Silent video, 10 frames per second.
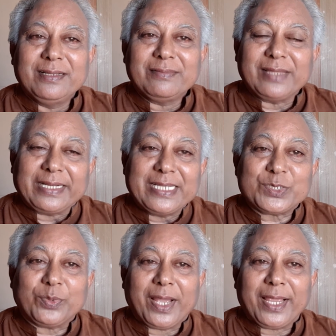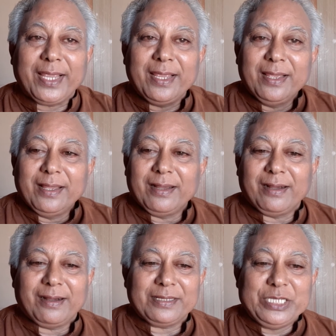That is why
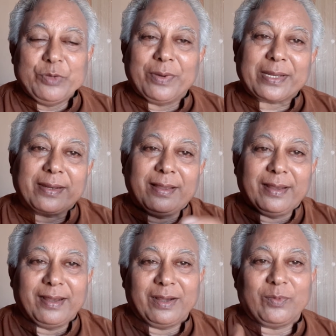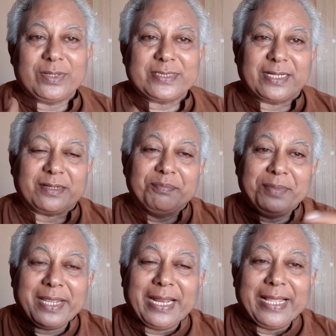your
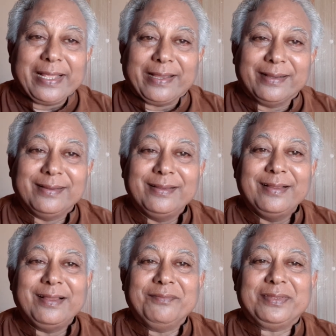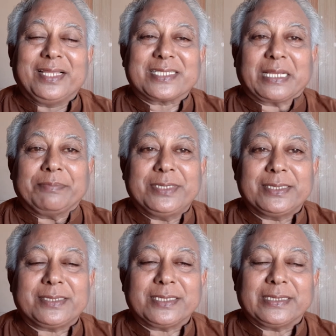mingling with the
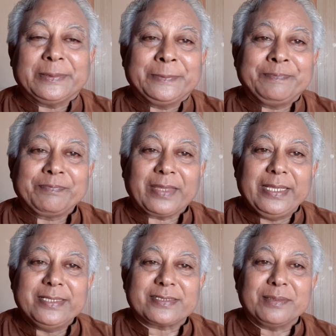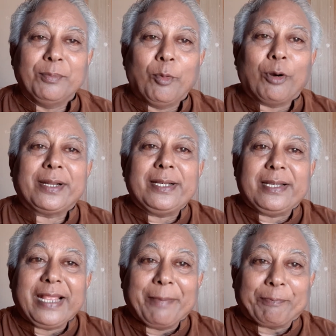subject is more and
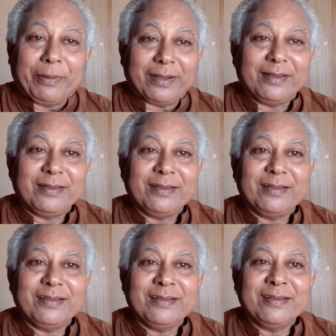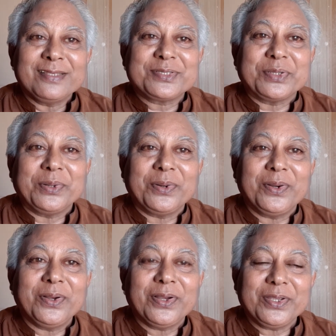deep,
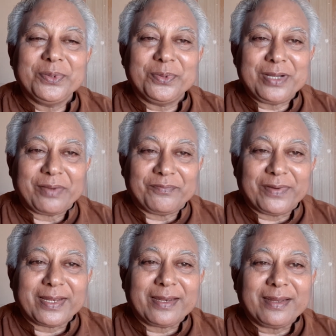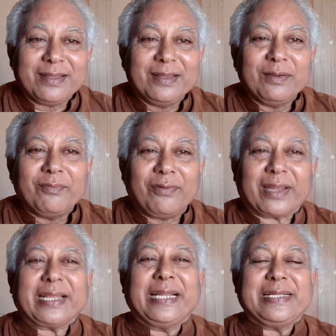so you never
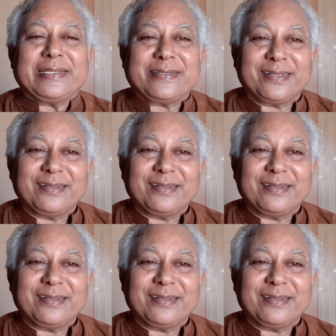forget it.